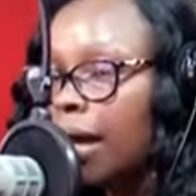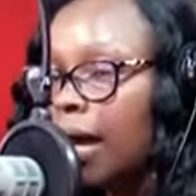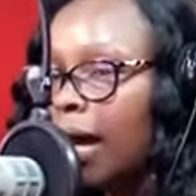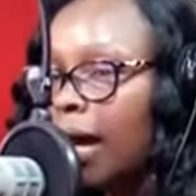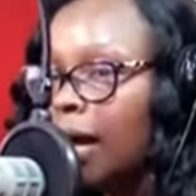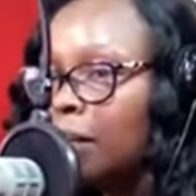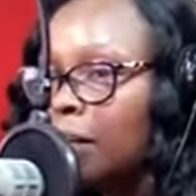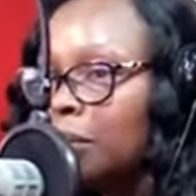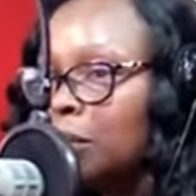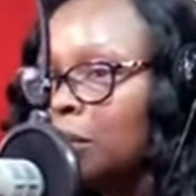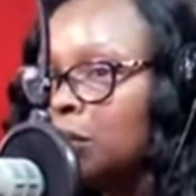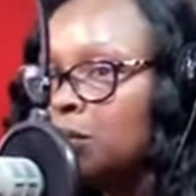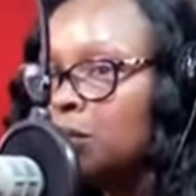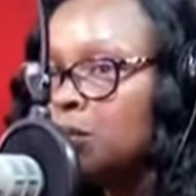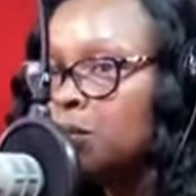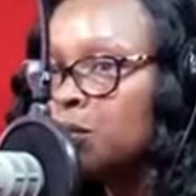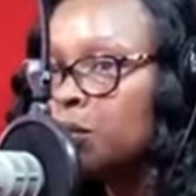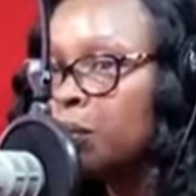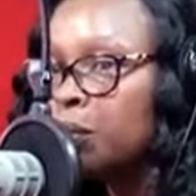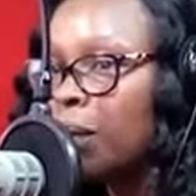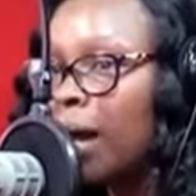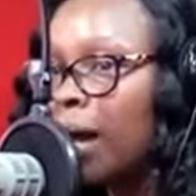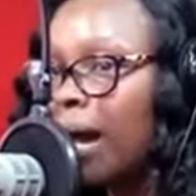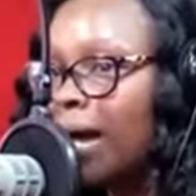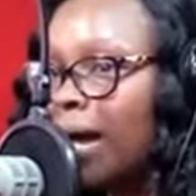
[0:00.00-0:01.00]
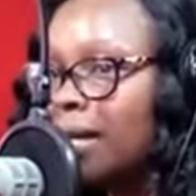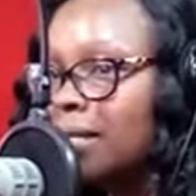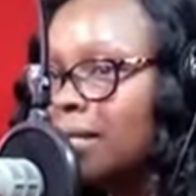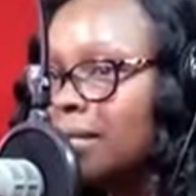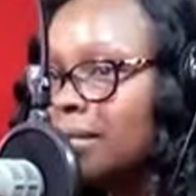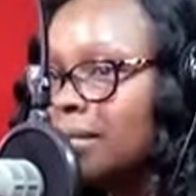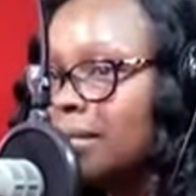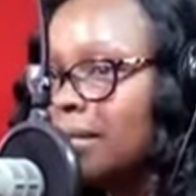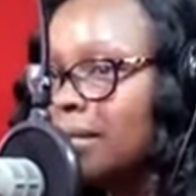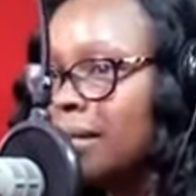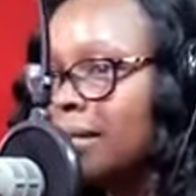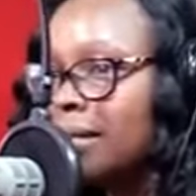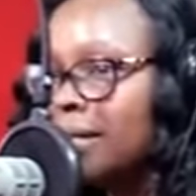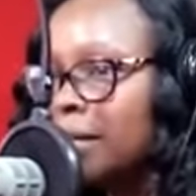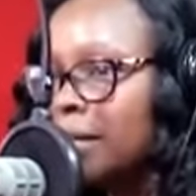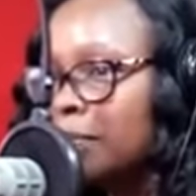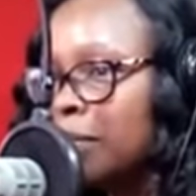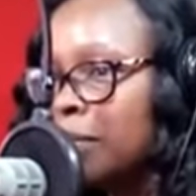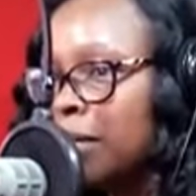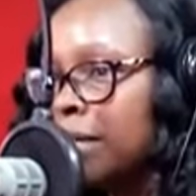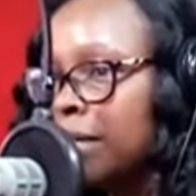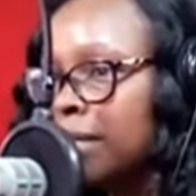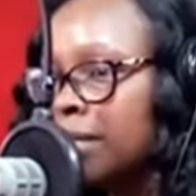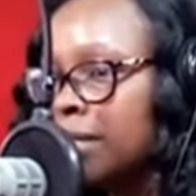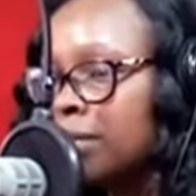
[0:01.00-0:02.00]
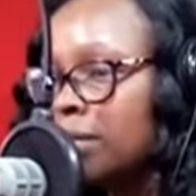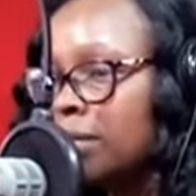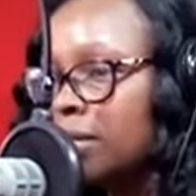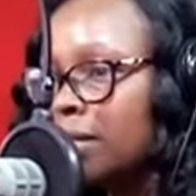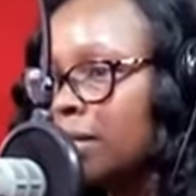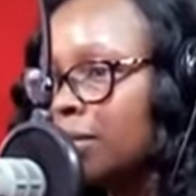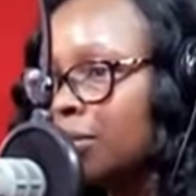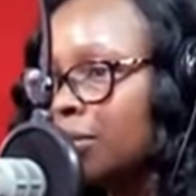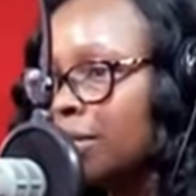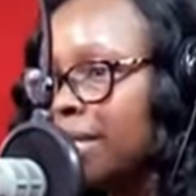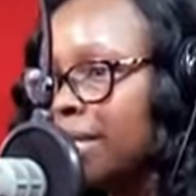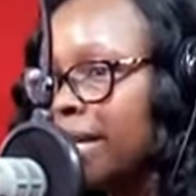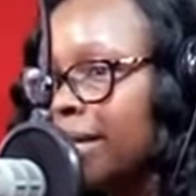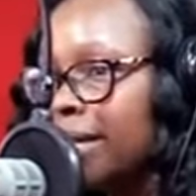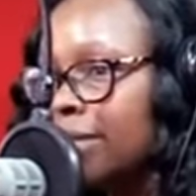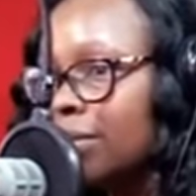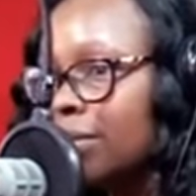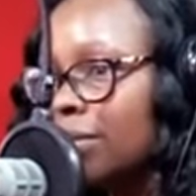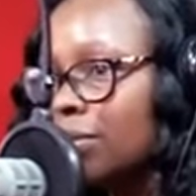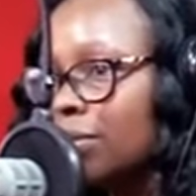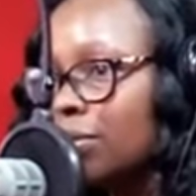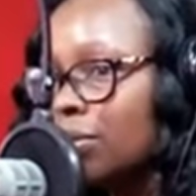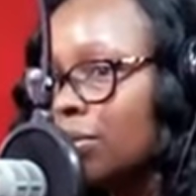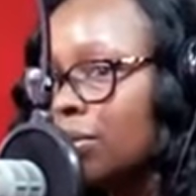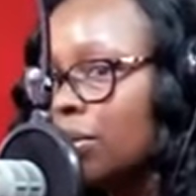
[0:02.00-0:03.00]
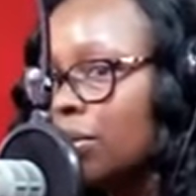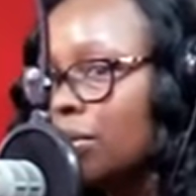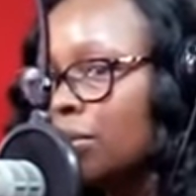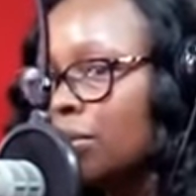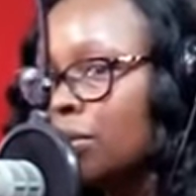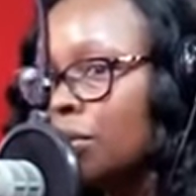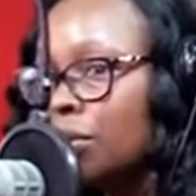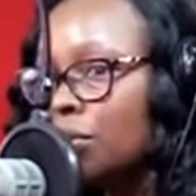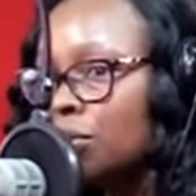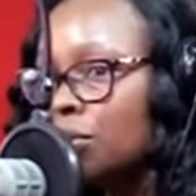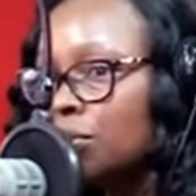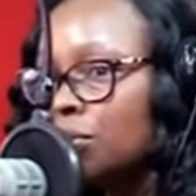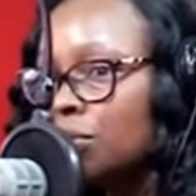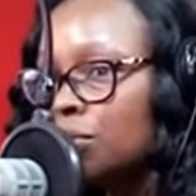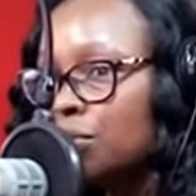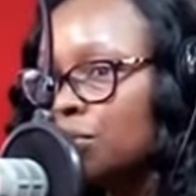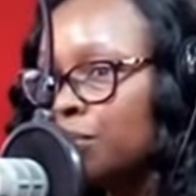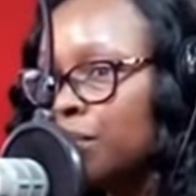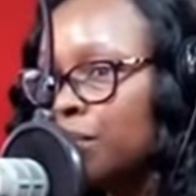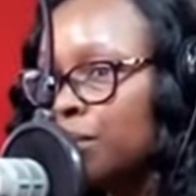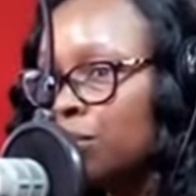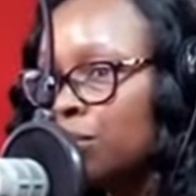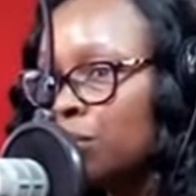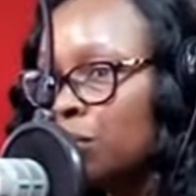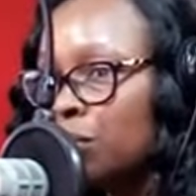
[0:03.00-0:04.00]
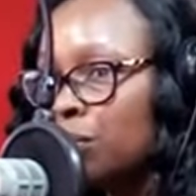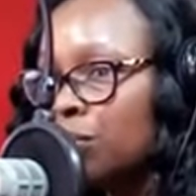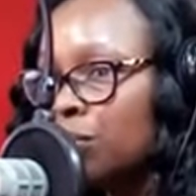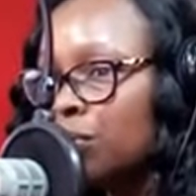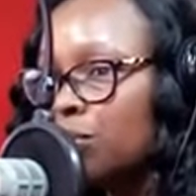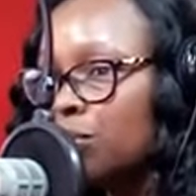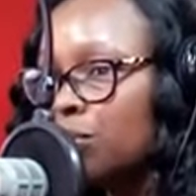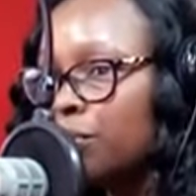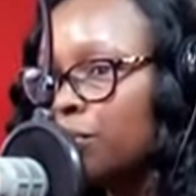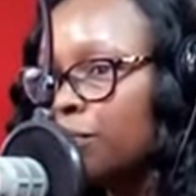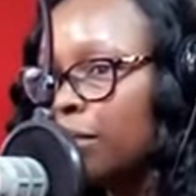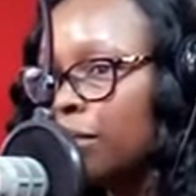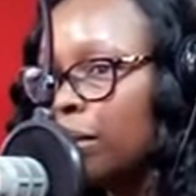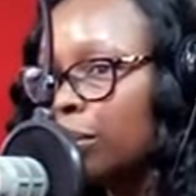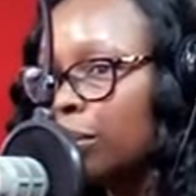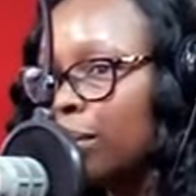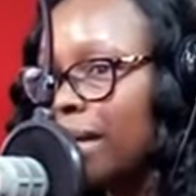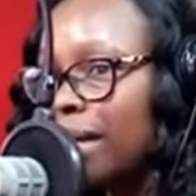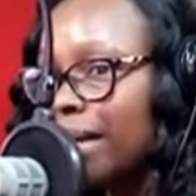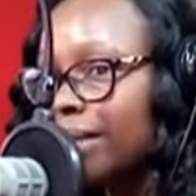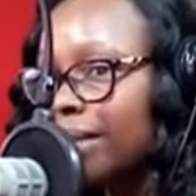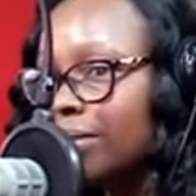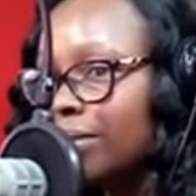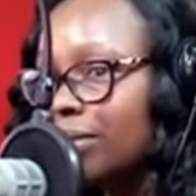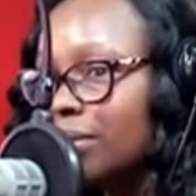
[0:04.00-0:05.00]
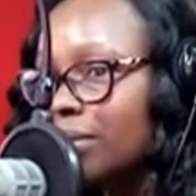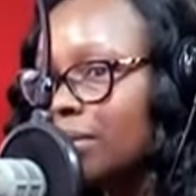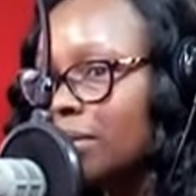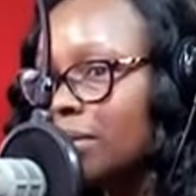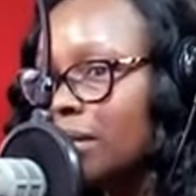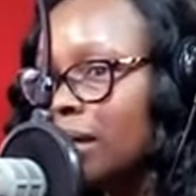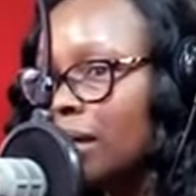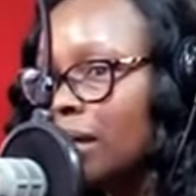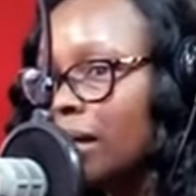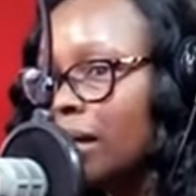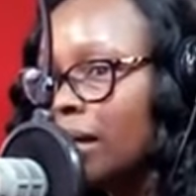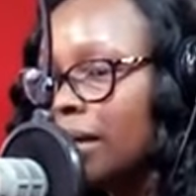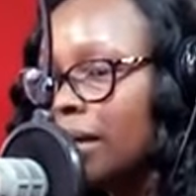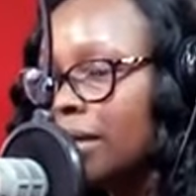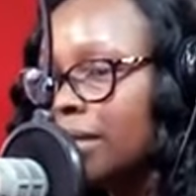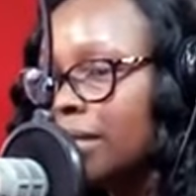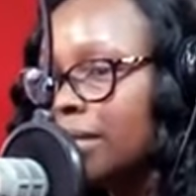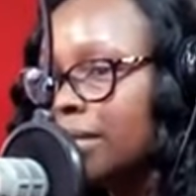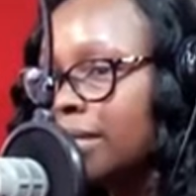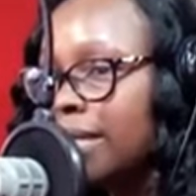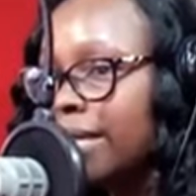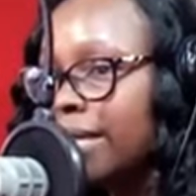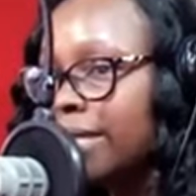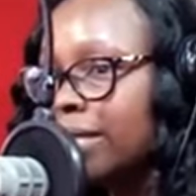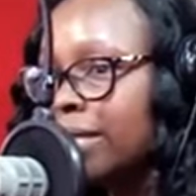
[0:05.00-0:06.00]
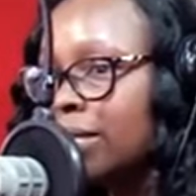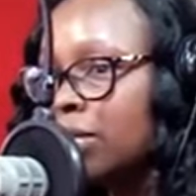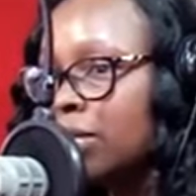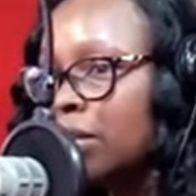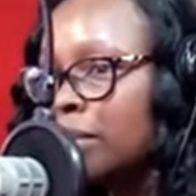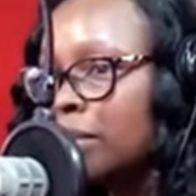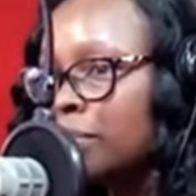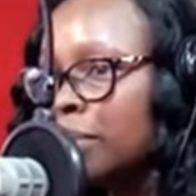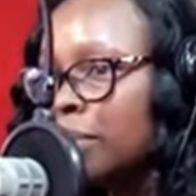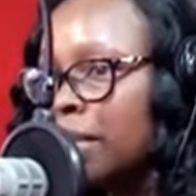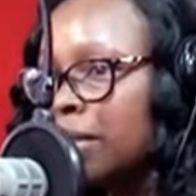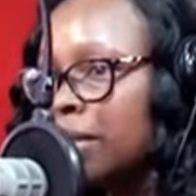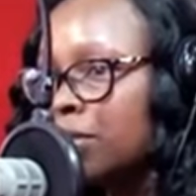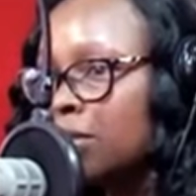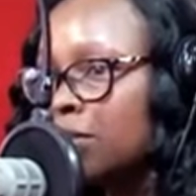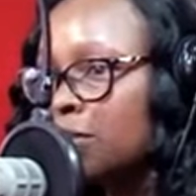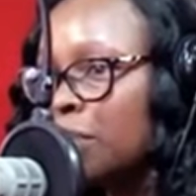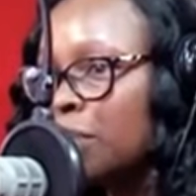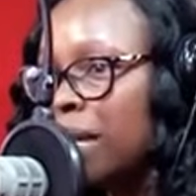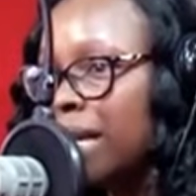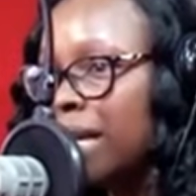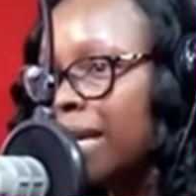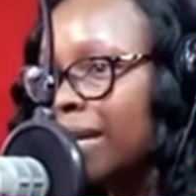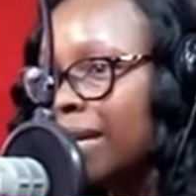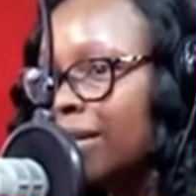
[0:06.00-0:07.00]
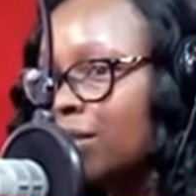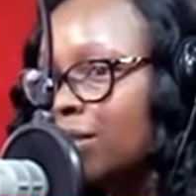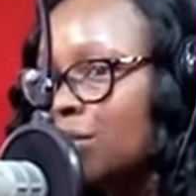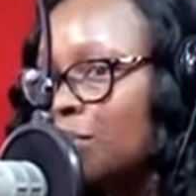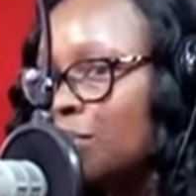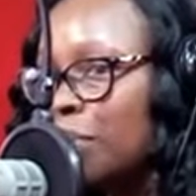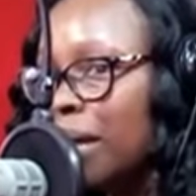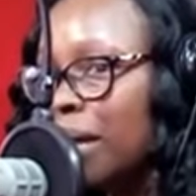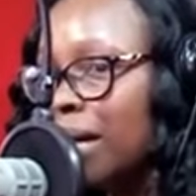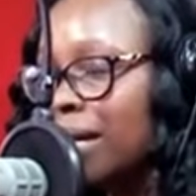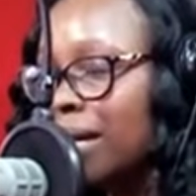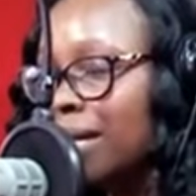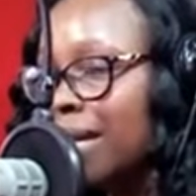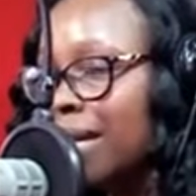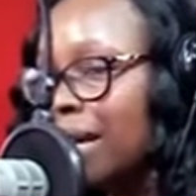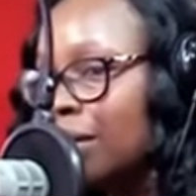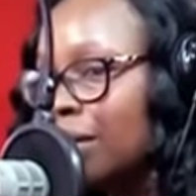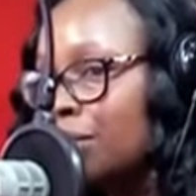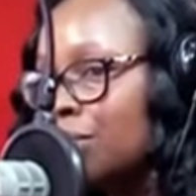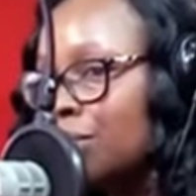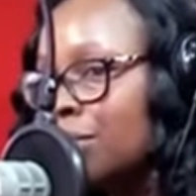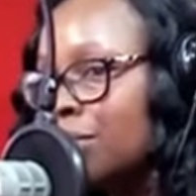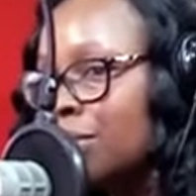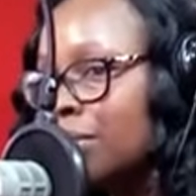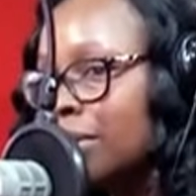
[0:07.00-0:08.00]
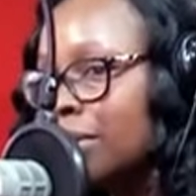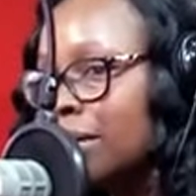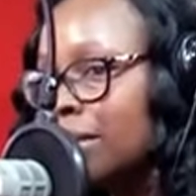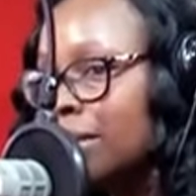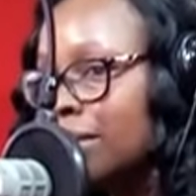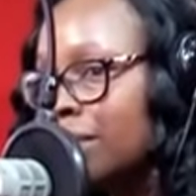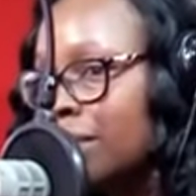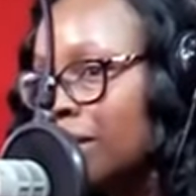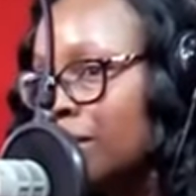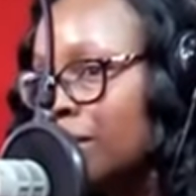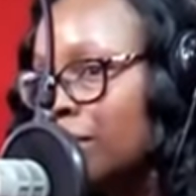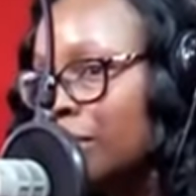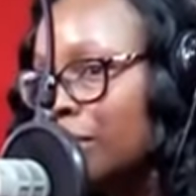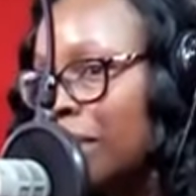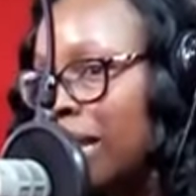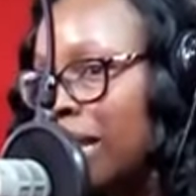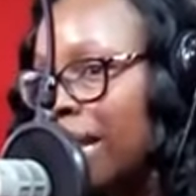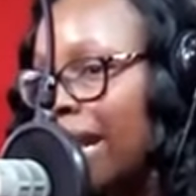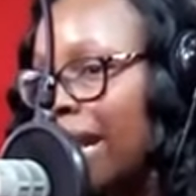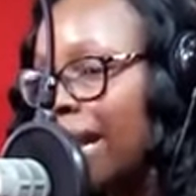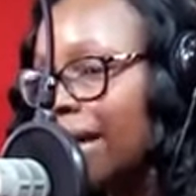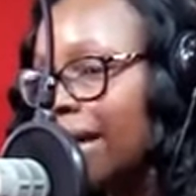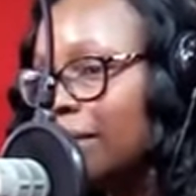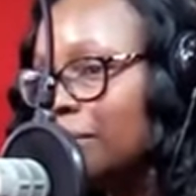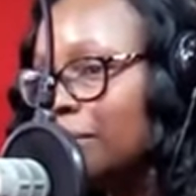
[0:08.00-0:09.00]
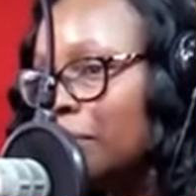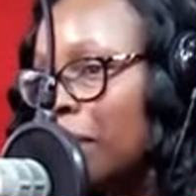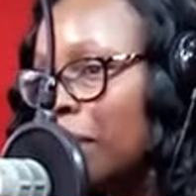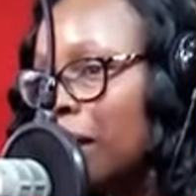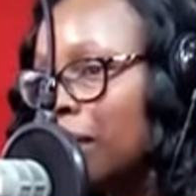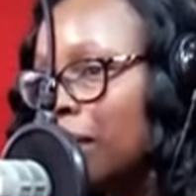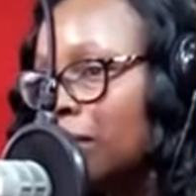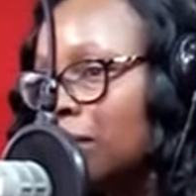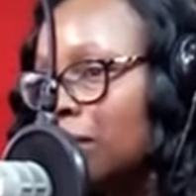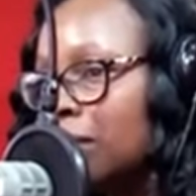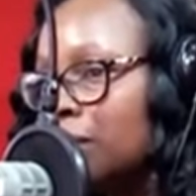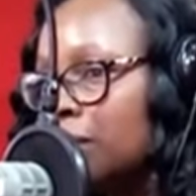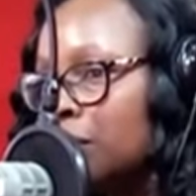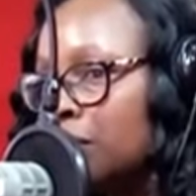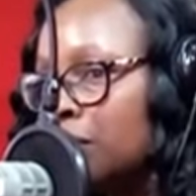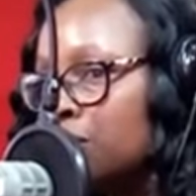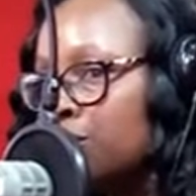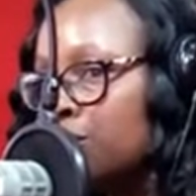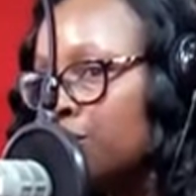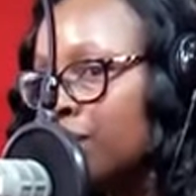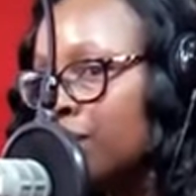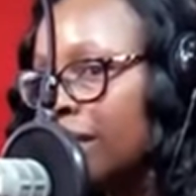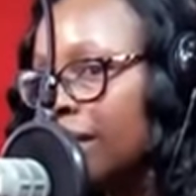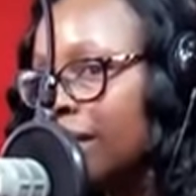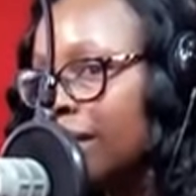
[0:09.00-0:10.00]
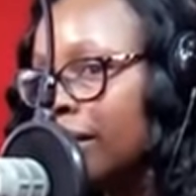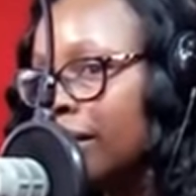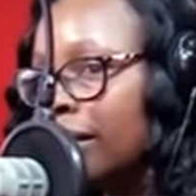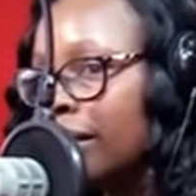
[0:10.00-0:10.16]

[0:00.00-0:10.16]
Amoso asked separatist agitators not to resort to violence. State Assembly speakers back council autonomy and power devolution.